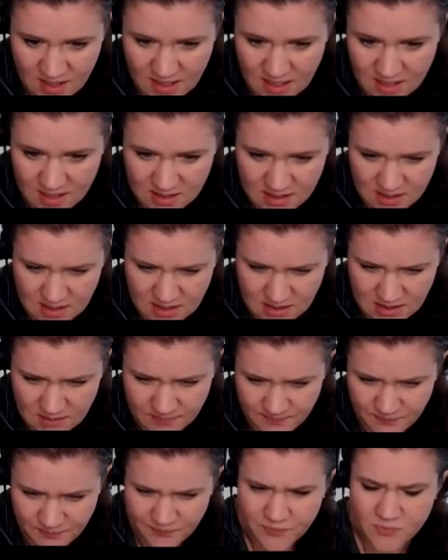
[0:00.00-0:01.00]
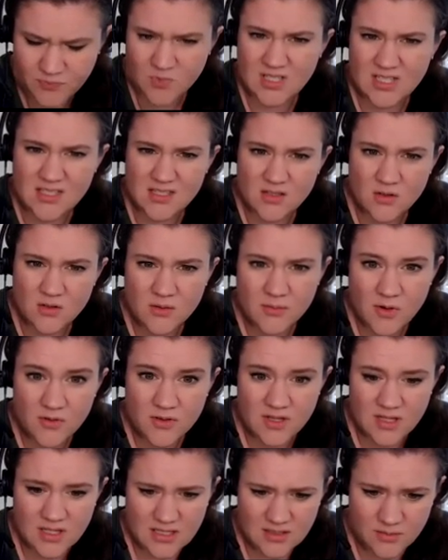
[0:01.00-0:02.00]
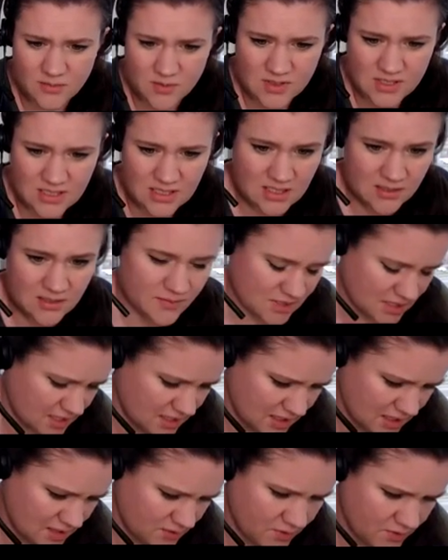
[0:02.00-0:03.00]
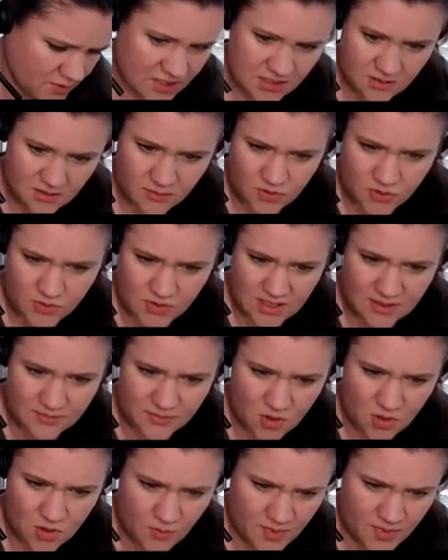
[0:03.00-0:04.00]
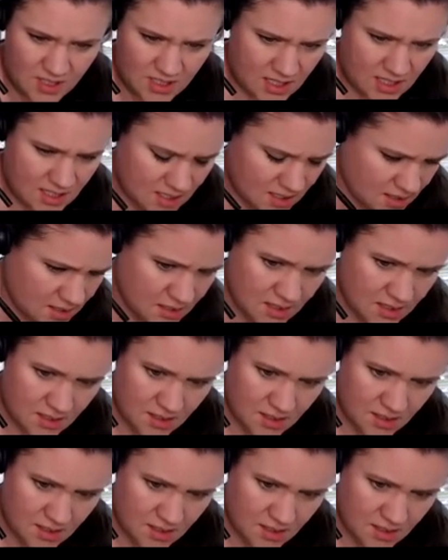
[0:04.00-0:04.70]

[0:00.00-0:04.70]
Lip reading: I would like to go to both of these museums. I can't wait till the museums open again.